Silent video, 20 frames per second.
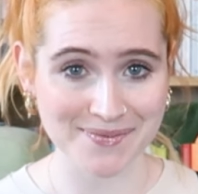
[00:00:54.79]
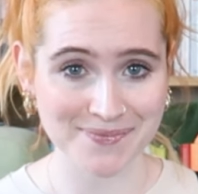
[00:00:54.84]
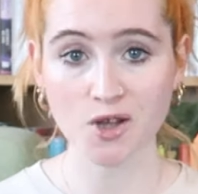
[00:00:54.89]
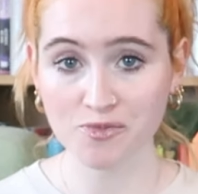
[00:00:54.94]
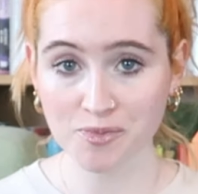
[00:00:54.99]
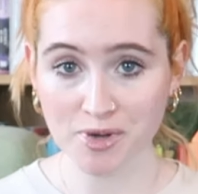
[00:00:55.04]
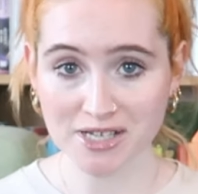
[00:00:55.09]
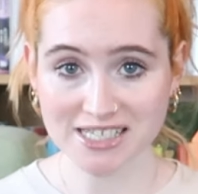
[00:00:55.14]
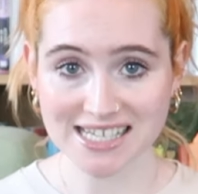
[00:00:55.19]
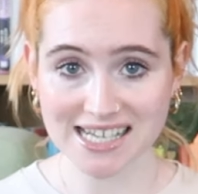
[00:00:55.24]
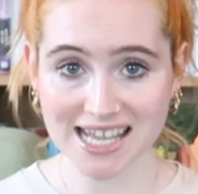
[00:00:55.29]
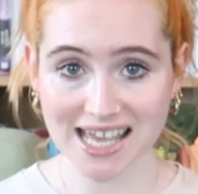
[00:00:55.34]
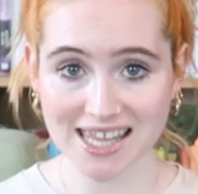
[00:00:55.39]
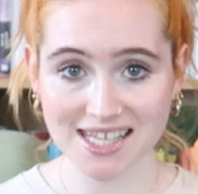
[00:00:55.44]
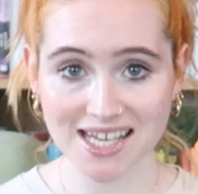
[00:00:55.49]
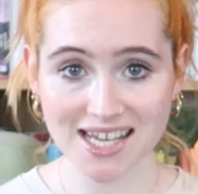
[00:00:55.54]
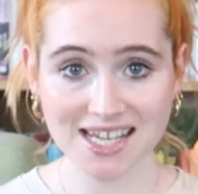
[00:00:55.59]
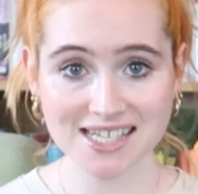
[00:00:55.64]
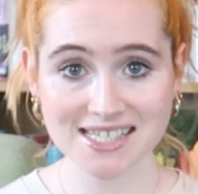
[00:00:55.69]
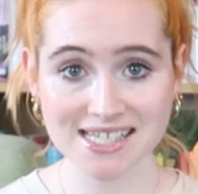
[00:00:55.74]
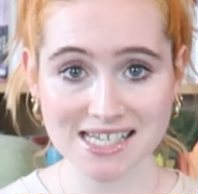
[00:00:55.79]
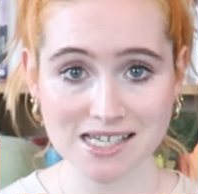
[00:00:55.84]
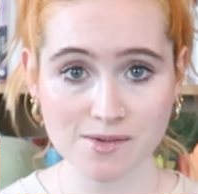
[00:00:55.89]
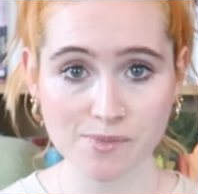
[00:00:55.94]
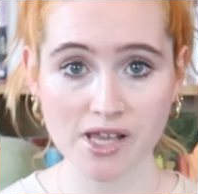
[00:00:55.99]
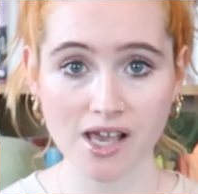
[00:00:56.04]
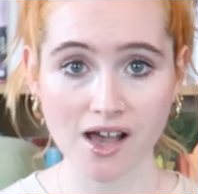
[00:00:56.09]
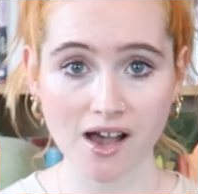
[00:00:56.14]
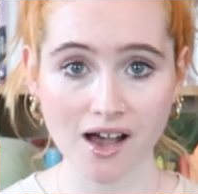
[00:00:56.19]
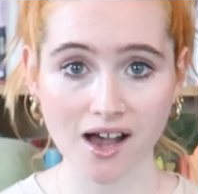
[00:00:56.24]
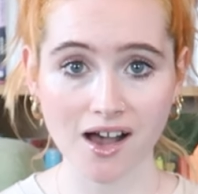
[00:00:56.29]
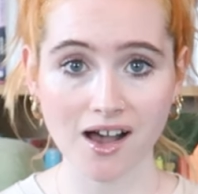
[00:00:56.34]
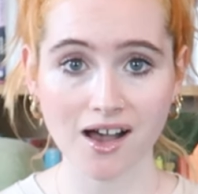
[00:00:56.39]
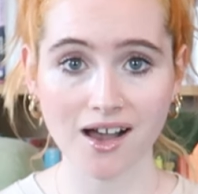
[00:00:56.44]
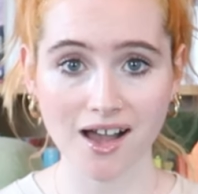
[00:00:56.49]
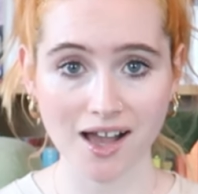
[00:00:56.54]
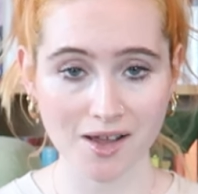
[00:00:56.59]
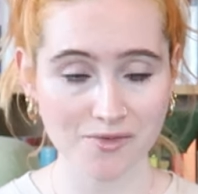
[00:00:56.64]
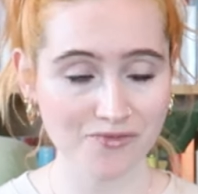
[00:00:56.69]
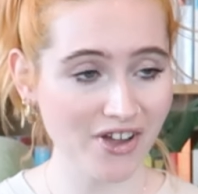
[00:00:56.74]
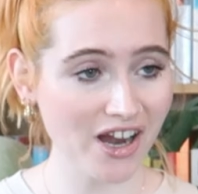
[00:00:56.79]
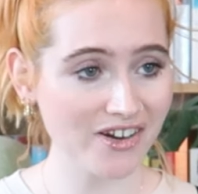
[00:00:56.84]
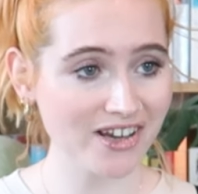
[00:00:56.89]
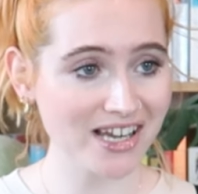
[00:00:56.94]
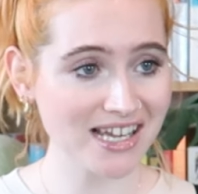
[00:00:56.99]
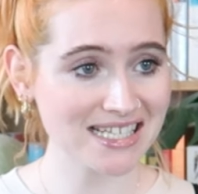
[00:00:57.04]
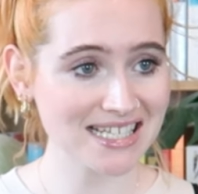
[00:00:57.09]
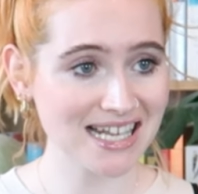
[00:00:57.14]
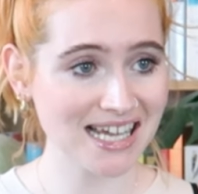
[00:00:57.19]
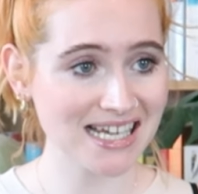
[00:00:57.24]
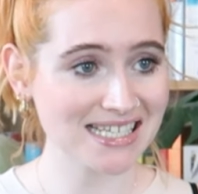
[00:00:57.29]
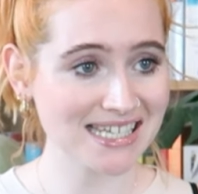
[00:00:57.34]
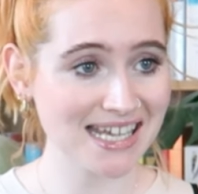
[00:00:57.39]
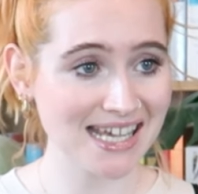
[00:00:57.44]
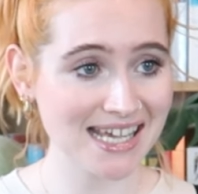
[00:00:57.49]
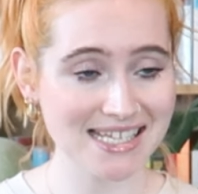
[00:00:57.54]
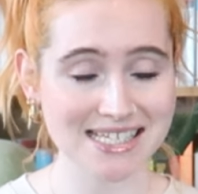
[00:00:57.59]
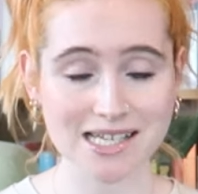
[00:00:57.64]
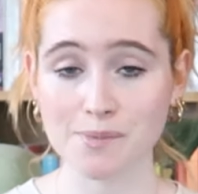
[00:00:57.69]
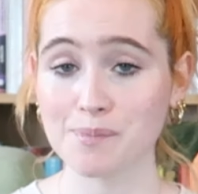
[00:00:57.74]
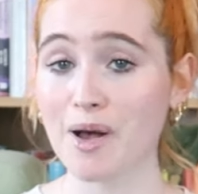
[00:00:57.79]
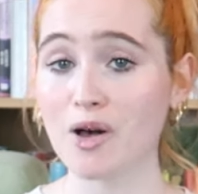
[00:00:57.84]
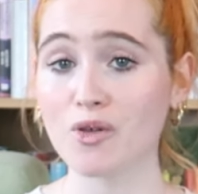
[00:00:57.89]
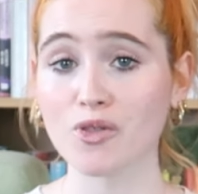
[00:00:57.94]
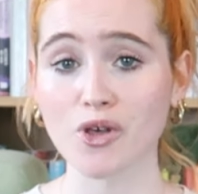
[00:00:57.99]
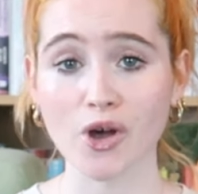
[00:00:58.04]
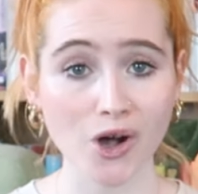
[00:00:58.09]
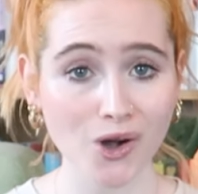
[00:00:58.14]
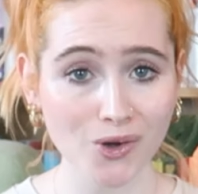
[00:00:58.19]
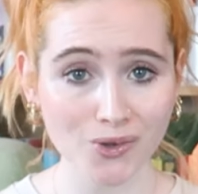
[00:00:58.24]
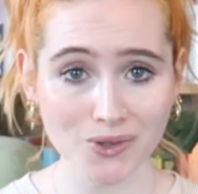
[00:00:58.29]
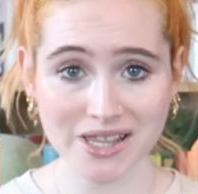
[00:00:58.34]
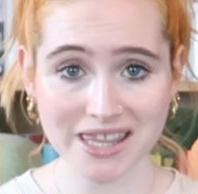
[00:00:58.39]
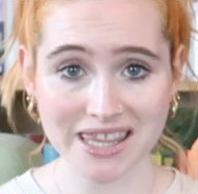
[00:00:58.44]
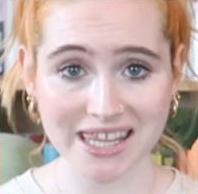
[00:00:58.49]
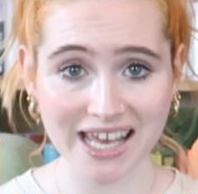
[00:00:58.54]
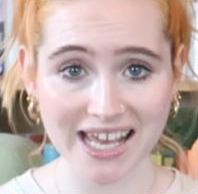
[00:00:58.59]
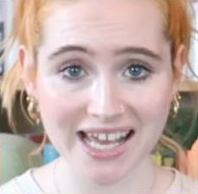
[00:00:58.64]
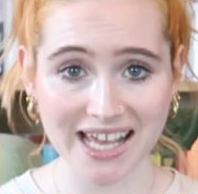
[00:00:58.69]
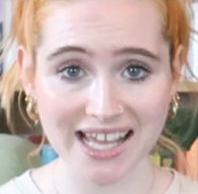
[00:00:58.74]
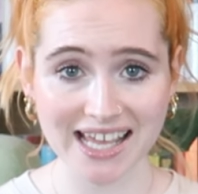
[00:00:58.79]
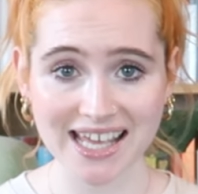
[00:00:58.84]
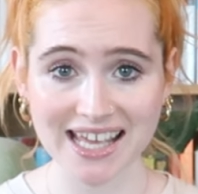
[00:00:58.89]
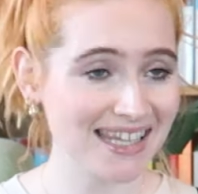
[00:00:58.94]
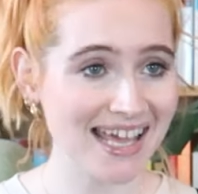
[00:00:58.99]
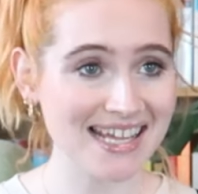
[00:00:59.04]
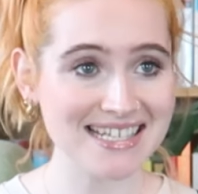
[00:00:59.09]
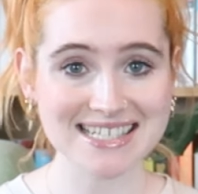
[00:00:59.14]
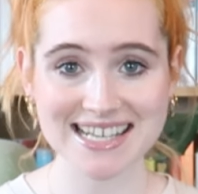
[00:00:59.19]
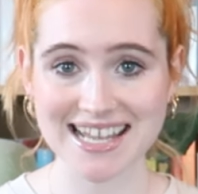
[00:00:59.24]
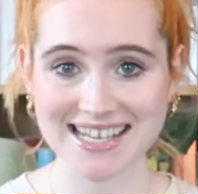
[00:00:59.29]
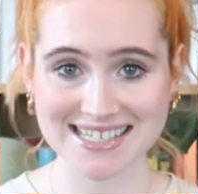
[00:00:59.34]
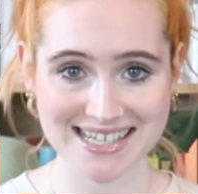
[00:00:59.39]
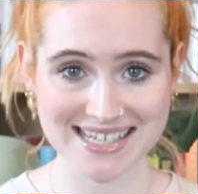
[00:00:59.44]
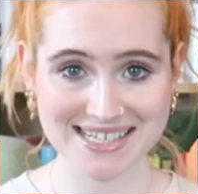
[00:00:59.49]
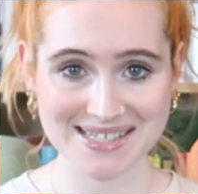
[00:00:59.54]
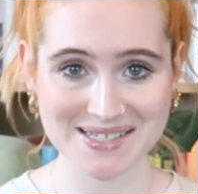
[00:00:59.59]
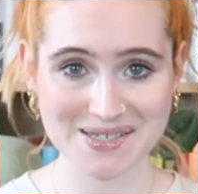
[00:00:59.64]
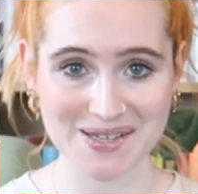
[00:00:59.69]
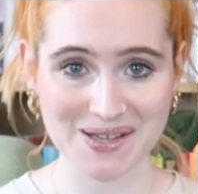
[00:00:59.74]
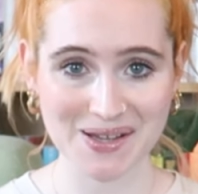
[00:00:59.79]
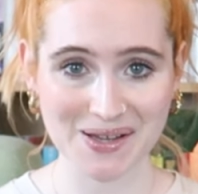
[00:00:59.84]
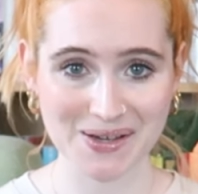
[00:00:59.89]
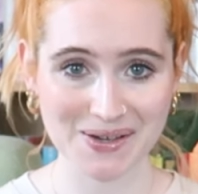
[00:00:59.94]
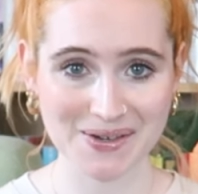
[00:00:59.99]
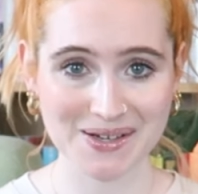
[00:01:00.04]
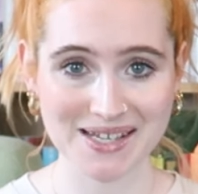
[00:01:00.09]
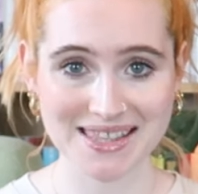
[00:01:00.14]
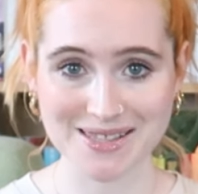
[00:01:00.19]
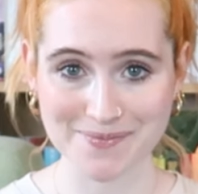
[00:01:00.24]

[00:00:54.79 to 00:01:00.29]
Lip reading: So I've put together a TBR. I'm very excited about the whole thing. Let's get into